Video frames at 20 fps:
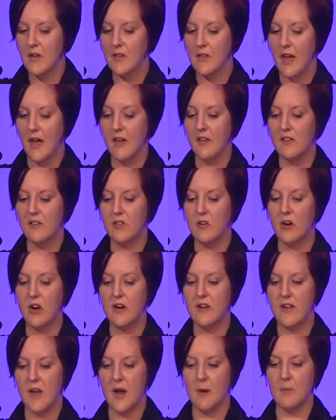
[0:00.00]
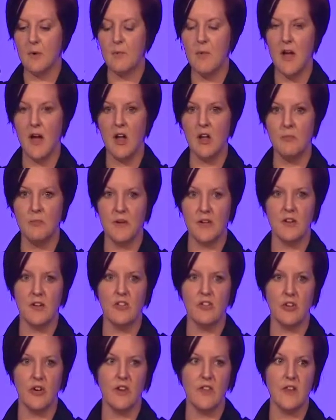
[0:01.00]
That historic day propelled me to
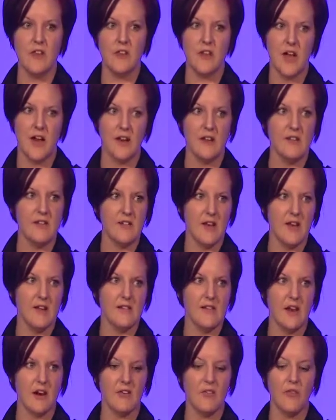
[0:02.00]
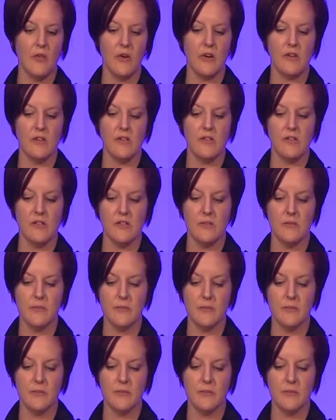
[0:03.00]
join the United States Air Force.